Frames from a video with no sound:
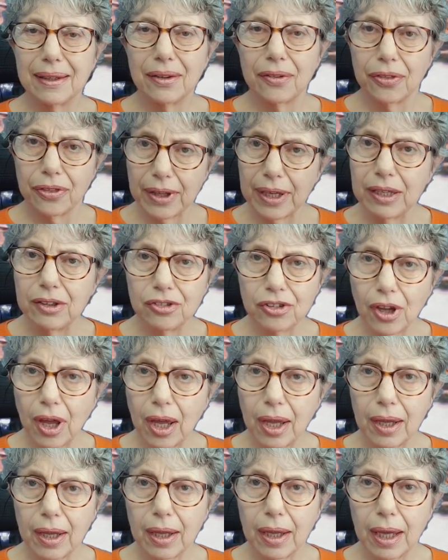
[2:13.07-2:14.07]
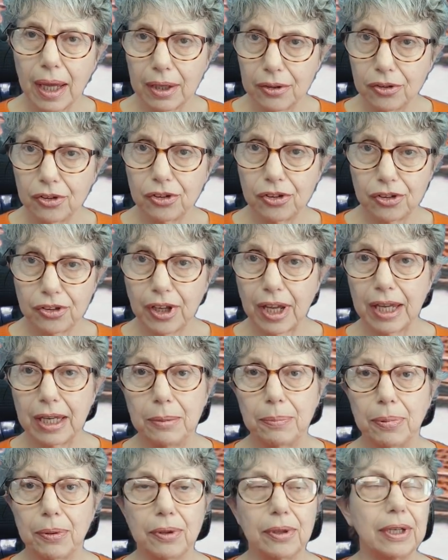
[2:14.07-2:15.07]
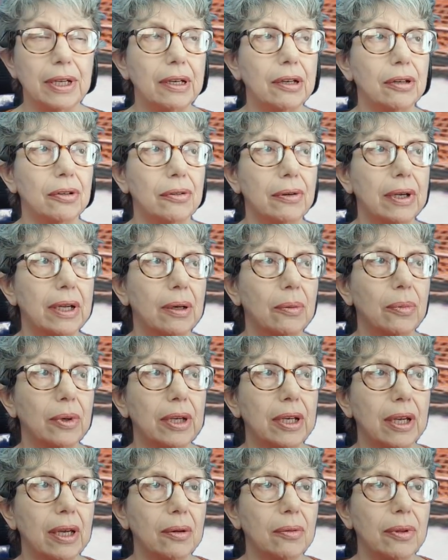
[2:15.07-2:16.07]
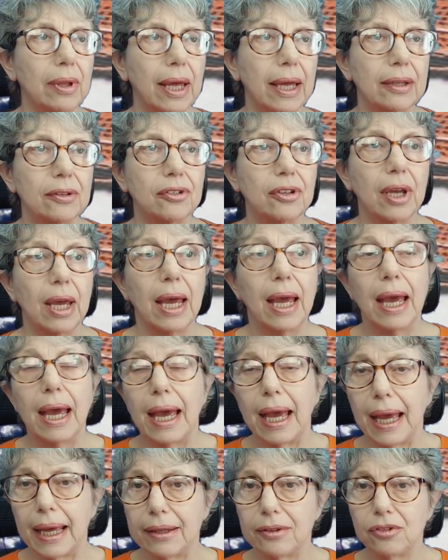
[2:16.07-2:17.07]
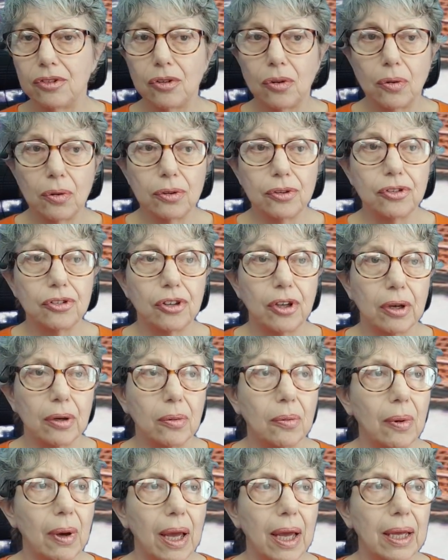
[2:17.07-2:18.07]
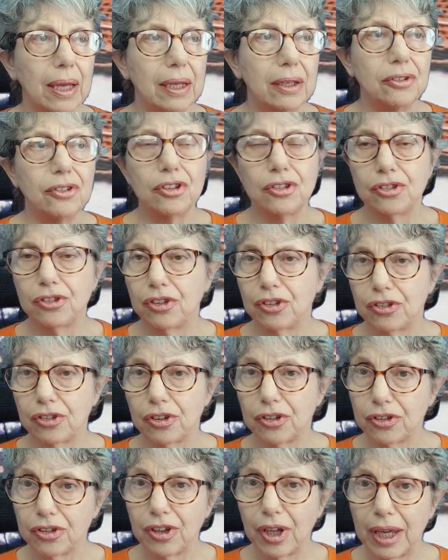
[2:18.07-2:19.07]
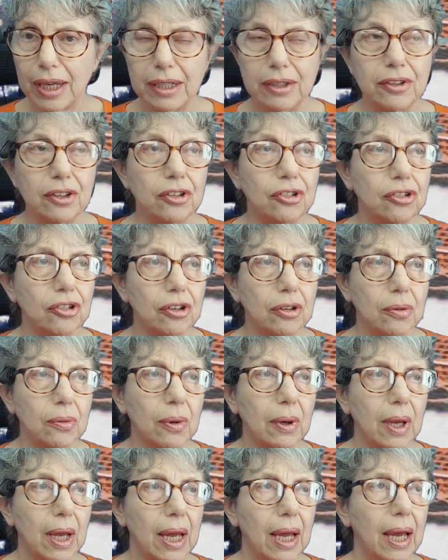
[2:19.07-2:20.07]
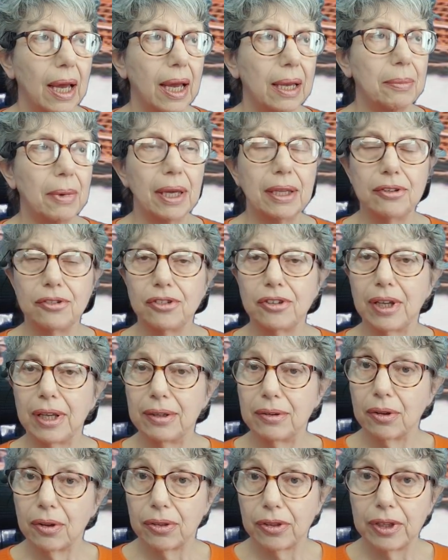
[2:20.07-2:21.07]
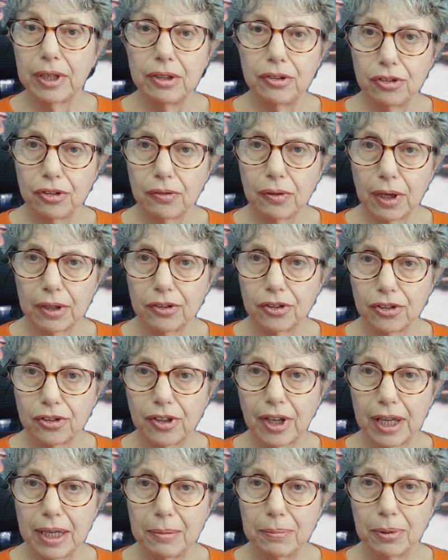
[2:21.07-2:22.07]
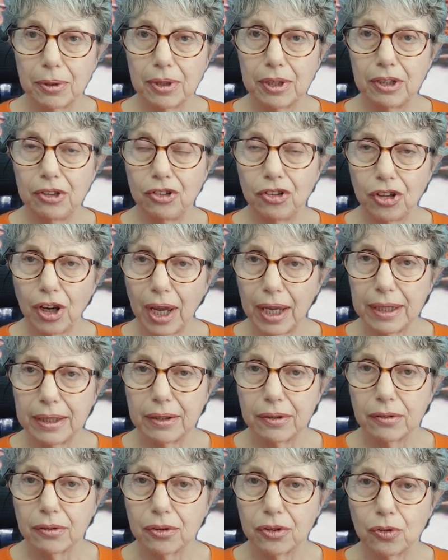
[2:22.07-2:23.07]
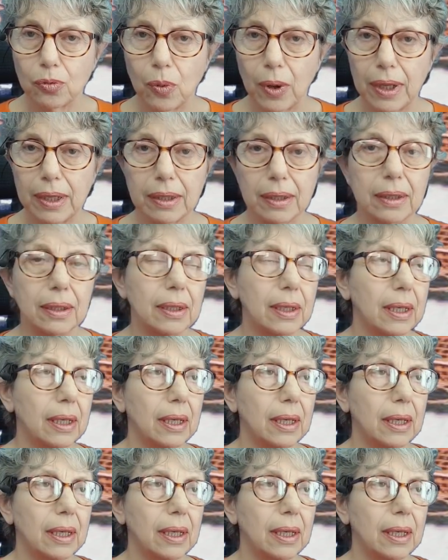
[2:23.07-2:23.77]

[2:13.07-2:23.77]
things are unstable in Korea, we know that. And also, just as a side issue, I might say that things are unstable in China as well.